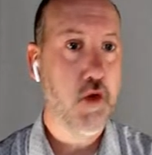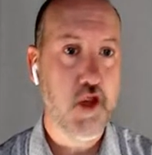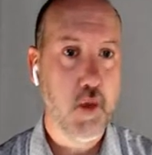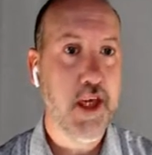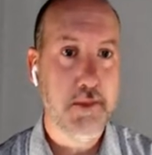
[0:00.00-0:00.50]

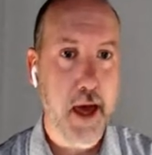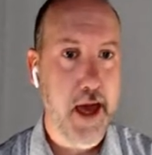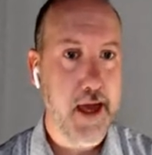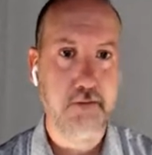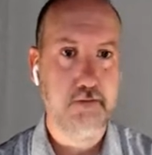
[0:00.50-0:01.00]
switch
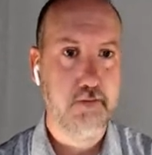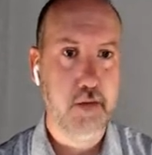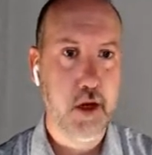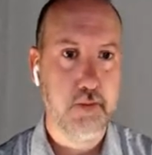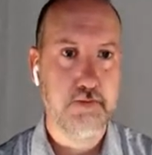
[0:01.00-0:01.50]
my
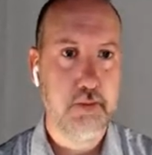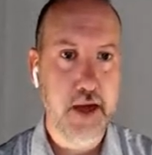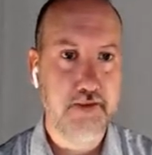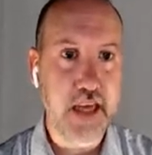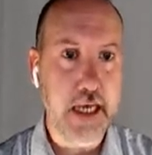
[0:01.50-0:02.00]

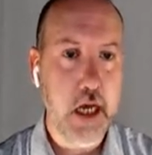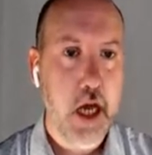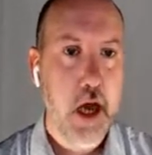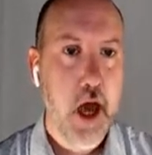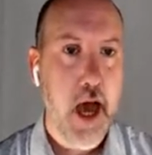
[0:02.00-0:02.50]
feed.
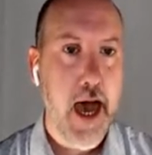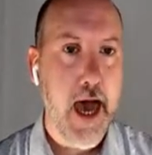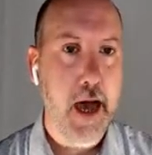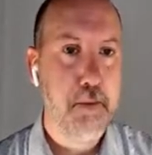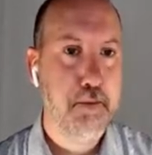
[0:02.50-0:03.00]

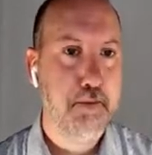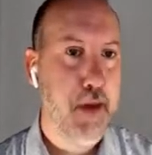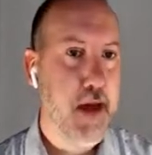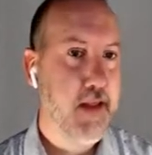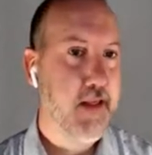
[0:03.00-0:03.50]

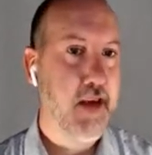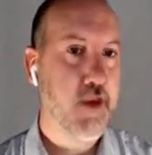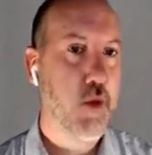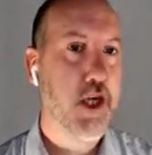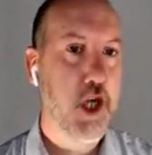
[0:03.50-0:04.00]
But that
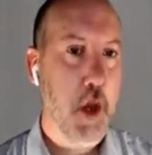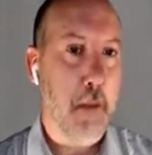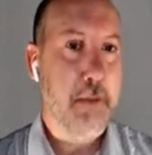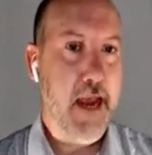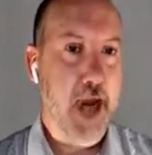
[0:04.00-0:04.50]
switcher
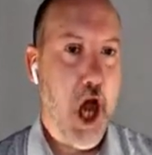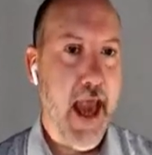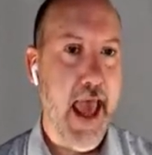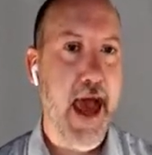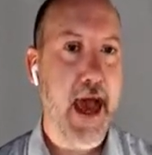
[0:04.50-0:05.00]
may not
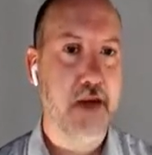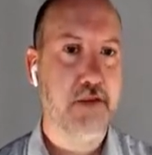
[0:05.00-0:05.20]
have